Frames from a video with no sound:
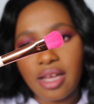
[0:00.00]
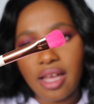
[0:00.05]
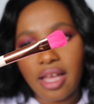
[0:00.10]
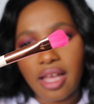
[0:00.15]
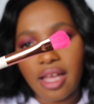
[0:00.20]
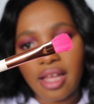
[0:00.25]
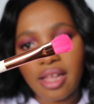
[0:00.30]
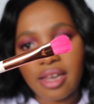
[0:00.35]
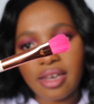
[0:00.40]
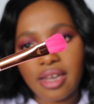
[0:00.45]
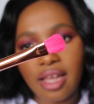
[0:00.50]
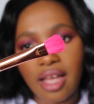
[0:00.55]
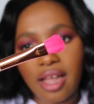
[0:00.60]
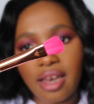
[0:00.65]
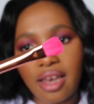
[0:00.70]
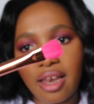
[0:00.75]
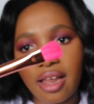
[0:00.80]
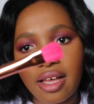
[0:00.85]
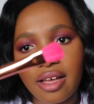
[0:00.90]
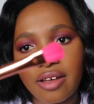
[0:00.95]
and I
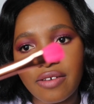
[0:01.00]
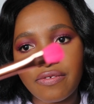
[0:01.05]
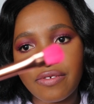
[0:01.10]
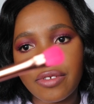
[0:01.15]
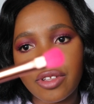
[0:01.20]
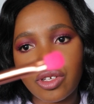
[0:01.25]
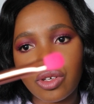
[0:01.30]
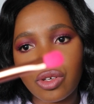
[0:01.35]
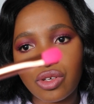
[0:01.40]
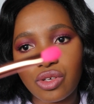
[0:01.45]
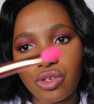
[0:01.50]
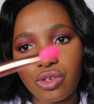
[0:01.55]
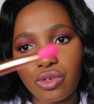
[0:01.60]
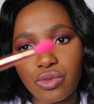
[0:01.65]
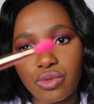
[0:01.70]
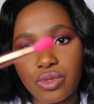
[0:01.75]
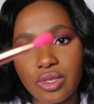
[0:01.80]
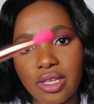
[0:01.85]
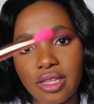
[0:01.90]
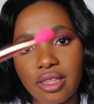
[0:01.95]
love to
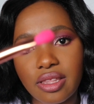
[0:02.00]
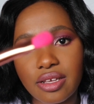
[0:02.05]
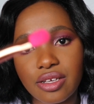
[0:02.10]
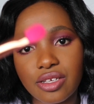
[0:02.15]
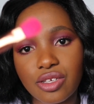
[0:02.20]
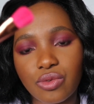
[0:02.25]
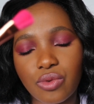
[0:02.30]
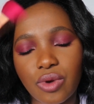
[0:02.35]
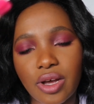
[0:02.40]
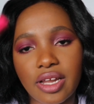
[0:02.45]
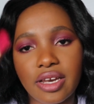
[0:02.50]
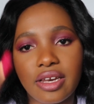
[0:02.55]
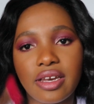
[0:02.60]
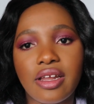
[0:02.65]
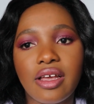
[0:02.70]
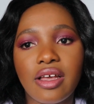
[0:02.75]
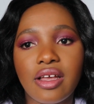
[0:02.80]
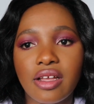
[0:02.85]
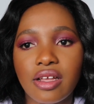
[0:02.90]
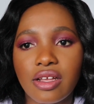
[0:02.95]
use this
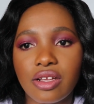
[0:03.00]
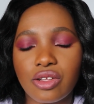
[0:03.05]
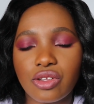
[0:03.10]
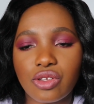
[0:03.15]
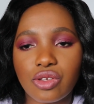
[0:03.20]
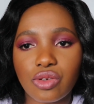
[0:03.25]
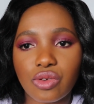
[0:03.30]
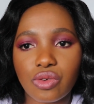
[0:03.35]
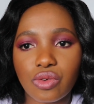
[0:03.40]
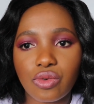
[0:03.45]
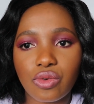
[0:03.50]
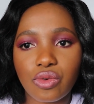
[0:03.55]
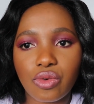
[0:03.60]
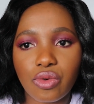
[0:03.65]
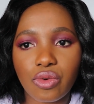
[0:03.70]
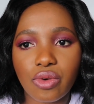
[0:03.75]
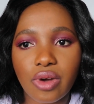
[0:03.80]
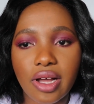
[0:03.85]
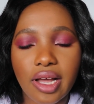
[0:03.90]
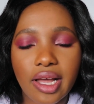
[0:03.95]
one
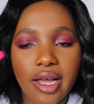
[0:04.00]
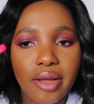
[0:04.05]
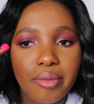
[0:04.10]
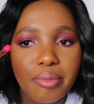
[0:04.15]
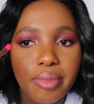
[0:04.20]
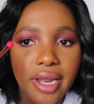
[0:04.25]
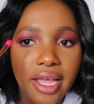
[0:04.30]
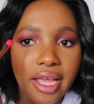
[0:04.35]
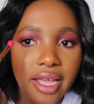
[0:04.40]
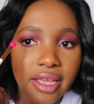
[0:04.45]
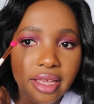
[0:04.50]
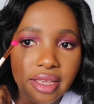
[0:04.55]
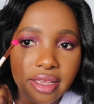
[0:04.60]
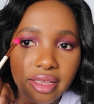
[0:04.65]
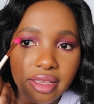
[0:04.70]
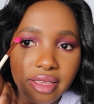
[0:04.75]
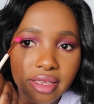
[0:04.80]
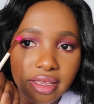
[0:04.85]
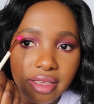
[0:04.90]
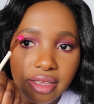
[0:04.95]
to
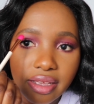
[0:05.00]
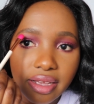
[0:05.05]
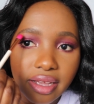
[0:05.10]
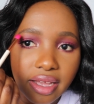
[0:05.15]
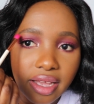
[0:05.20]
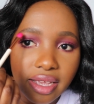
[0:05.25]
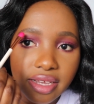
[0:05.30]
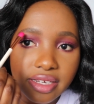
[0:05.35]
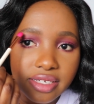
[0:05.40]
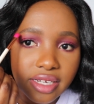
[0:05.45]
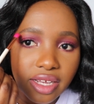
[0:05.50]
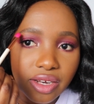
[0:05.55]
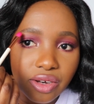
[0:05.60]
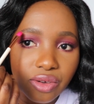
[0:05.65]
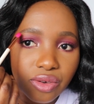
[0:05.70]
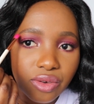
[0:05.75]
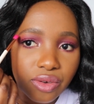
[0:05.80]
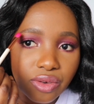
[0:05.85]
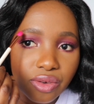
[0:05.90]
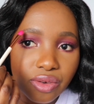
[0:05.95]
apply
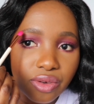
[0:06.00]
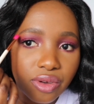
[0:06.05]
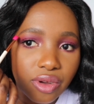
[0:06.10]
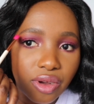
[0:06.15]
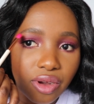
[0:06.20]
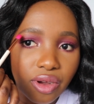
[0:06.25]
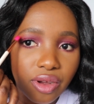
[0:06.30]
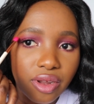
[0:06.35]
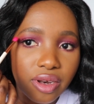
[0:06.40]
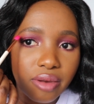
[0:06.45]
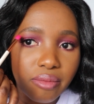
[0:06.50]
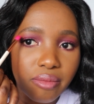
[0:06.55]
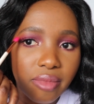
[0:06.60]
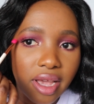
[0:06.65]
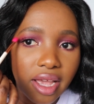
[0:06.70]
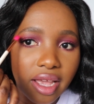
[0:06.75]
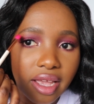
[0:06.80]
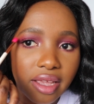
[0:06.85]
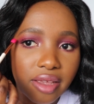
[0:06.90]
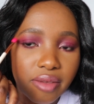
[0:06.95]
eyeshadow on
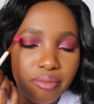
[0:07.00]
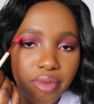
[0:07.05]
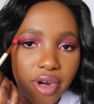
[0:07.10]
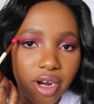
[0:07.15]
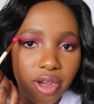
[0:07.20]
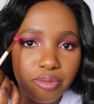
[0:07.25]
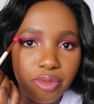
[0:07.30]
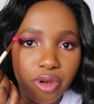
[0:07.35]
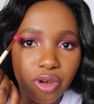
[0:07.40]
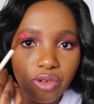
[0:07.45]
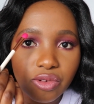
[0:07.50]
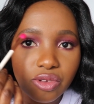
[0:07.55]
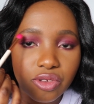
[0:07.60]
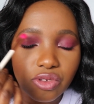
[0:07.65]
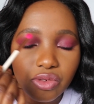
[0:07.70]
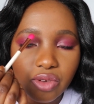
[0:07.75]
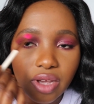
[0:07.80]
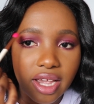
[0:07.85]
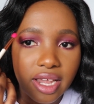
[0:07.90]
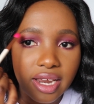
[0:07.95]
my brow bone
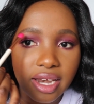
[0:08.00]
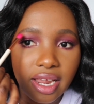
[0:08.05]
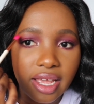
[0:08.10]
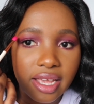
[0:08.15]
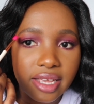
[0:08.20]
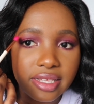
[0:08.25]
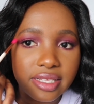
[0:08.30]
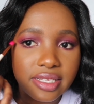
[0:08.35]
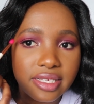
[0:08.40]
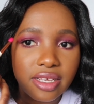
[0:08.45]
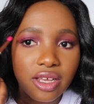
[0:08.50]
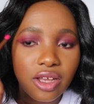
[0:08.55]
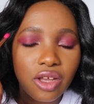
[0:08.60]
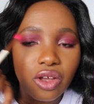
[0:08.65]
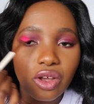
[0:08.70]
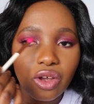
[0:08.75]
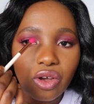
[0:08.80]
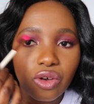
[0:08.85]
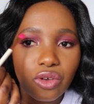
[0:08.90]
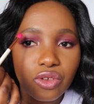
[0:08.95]
to highlight,
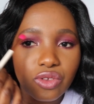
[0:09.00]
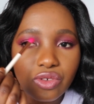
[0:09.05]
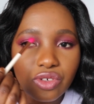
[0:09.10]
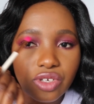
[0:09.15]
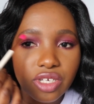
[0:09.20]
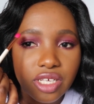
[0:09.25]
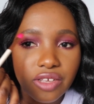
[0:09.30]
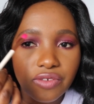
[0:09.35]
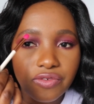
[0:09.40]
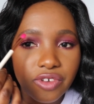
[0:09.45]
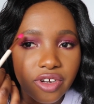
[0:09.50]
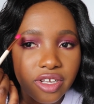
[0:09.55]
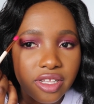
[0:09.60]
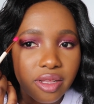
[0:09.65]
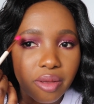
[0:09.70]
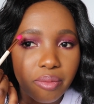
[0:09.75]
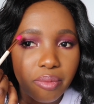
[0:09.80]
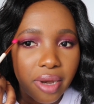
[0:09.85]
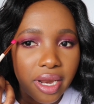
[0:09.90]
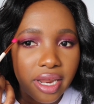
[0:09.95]
or to just
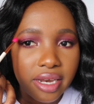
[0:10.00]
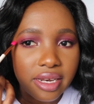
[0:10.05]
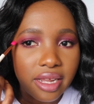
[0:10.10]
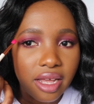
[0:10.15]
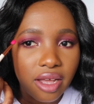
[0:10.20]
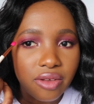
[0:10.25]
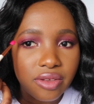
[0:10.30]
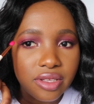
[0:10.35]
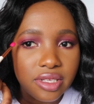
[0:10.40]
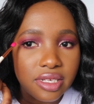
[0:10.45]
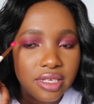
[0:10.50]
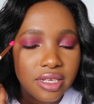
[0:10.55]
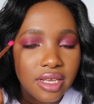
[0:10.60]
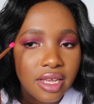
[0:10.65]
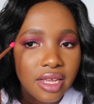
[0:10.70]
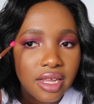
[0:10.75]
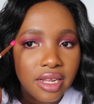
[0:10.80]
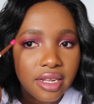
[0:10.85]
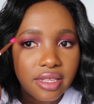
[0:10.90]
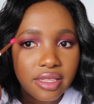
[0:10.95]
further blend out
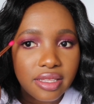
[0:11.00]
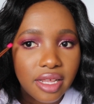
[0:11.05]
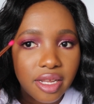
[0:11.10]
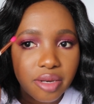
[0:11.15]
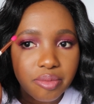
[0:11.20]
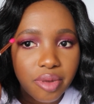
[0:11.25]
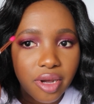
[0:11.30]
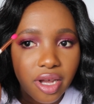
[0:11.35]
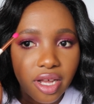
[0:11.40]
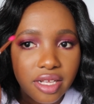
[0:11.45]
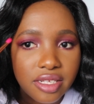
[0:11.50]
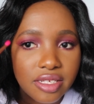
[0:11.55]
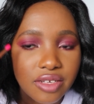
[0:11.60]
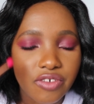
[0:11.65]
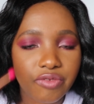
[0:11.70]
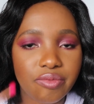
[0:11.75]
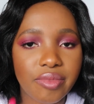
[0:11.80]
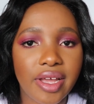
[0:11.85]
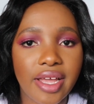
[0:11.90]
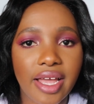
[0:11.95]
that part
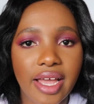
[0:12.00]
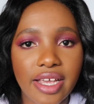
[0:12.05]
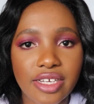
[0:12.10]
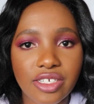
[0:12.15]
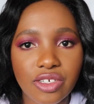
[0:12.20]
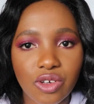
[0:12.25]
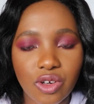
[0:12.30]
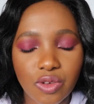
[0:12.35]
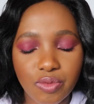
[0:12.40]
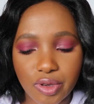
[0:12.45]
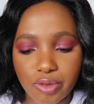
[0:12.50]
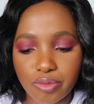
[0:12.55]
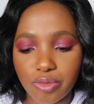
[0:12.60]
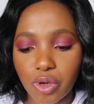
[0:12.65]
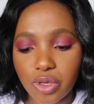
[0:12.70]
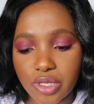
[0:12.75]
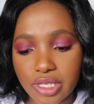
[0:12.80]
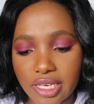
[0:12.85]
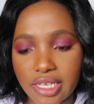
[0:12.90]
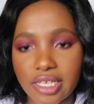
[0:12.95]
of my eyeshadow, but
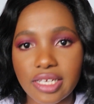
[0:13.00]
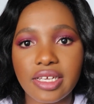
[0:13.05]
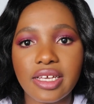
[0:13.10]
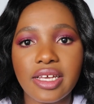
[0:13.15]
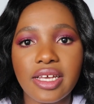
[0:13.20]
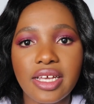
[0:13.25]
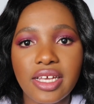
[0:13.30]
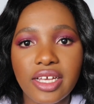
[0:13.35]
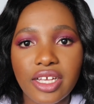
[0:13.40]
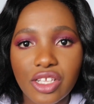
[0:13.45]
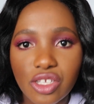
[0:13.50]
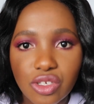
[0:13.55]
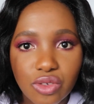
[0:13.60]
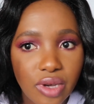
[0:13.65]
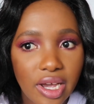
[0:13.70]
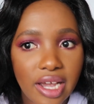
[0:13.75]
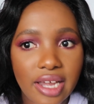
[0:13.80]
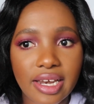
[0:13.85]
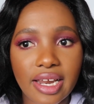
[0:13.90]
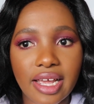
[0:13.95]
mostly
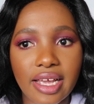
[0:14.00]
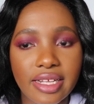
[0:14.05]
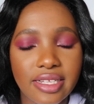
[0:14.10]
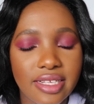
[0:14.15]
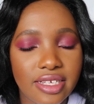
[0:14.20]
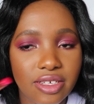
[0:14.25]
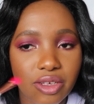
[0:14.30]
to highlight.